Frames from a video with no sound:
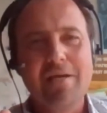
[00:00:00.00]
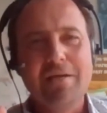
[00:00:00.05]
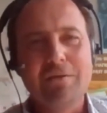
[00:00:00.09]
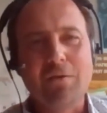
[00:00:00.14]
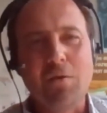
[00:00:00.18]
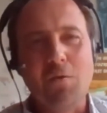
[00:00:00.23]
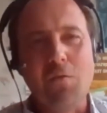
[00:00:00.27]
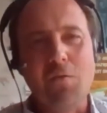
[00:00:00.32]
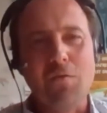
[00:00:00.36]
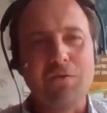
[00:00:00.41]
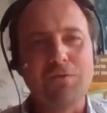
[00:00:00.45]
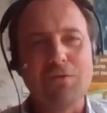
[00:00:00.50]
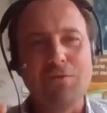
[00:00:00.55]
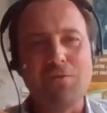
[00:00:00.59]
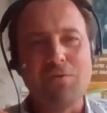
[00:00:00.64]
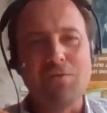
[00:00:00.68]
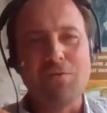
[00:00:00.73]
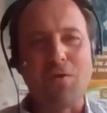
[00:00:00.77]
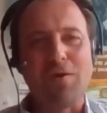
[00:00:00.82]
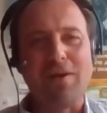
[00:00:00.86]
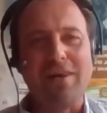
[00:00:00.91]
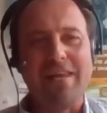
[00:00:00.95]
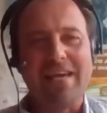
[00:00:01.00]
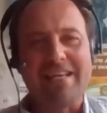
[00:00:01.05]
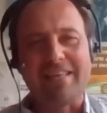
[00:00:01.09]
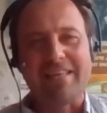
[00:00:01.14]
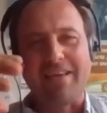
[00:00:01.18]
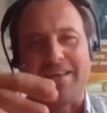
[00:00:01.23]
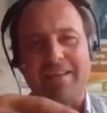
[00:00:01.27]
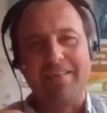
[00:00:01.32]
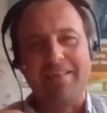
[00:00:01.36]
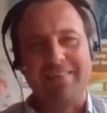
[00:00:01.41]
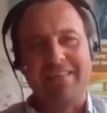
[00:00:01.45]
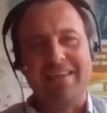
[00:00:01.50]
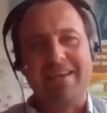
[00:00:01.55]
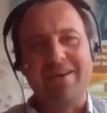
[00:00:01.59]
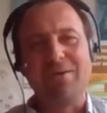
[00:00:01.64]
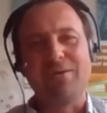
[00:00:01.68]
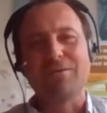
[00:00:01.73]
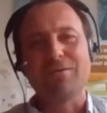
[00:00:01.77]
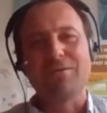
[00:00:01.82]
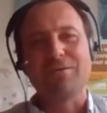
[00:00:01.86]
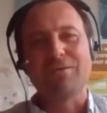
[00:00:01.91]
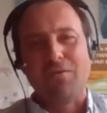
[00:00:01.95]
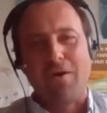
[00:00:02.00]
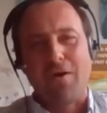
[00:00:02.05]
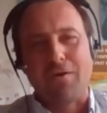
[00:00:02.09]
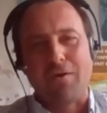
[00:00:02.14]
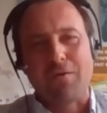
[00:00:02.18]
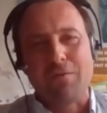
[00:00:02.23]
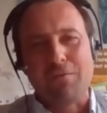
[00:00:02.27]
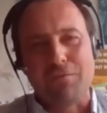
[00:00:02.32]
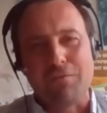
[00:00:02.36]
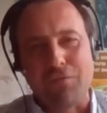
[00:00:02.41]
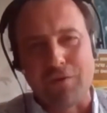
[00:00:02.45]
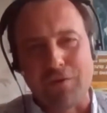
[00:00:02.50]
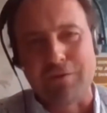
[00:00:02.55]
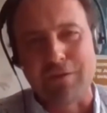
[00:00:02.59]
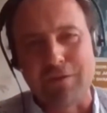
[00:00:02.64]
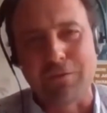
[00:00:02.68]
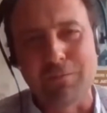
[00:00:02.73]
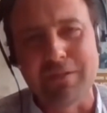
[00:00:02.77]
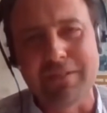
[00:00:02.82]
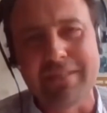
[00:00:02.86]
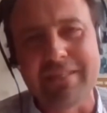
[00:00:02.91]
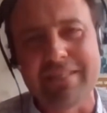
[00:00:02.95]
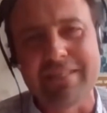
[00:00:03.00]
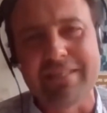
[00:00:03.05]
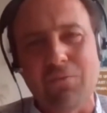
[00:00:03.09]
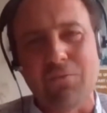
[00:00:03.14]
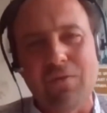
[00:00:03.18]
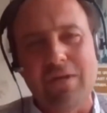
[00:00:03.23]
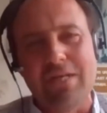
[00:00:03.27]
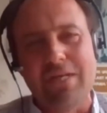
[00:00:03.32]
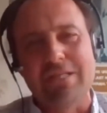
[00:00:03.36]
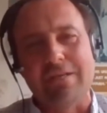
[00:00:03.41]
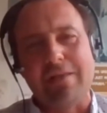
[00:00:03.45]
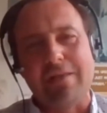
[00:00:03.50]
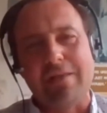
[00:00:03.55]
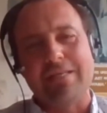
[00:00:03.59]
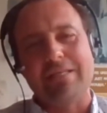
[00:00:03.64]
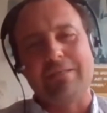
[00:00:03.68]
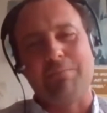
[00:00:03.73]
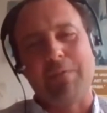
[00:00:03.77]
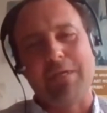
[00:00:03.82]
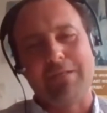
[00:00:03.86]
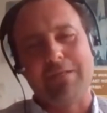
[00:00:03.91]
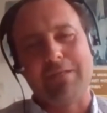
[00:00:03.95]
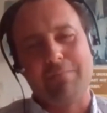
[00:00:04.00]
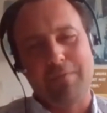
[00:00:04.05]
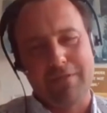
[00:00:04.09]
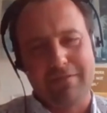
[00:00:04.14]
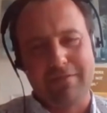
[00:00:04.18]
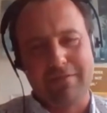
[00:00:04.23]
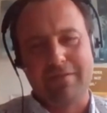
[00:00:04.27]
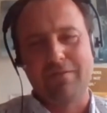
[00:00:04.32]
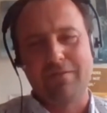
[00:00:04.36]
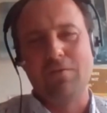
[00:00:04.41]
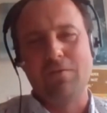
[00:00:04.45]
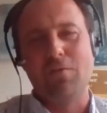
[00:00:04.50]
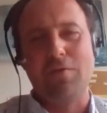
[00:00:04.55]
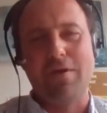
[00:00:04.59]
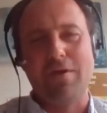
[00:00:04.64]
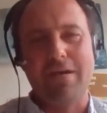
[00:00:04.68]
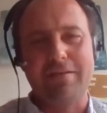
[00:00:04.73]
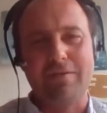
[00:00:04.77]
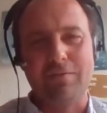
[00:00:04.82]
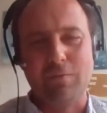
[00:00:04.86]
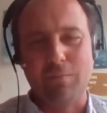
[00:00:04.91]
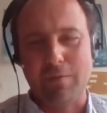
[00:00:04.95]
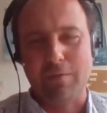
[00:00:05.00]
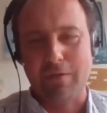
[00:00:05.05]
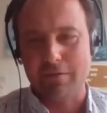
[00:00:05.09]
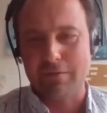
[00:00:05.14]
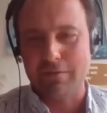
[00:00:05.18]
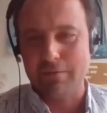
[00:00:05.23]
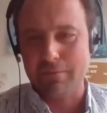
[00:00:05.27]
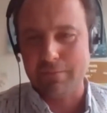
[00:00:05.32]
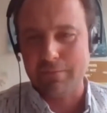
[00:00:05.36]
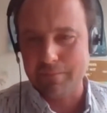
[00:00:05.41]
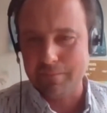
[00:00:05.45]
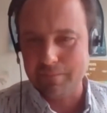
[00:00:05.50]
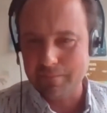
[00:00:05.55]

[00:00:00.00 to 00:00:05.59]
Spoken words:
So sooner or later, they also are confronted with this regional aspect. But go ahead, Tobias.